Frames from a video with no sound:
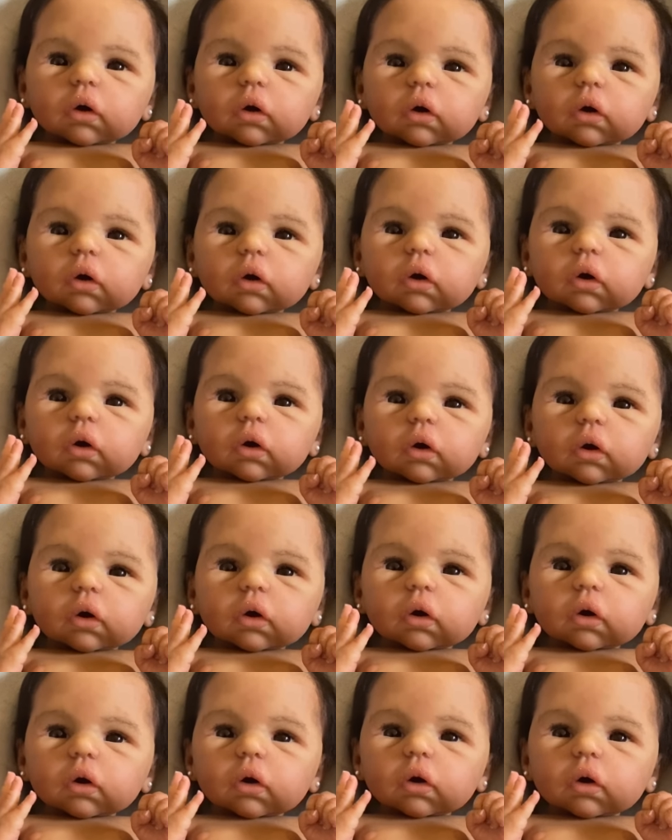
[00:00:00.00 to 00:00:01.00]

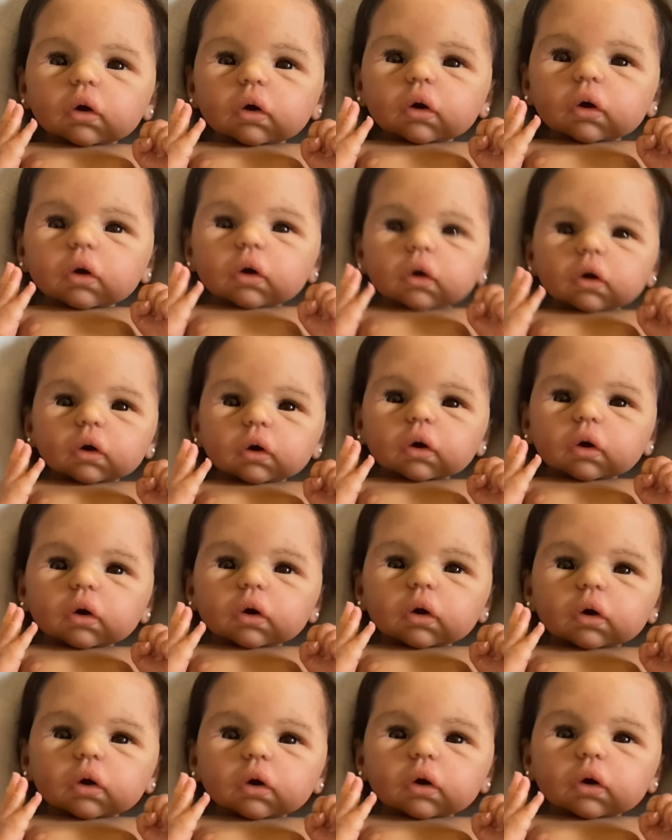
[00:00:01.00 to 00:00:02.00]

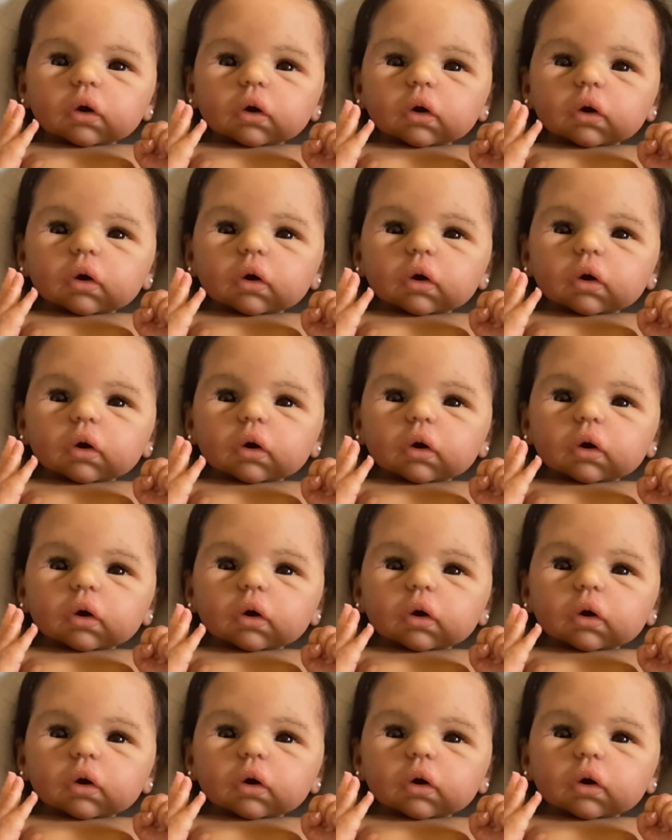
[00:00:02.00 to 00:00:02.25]
Nothing is said.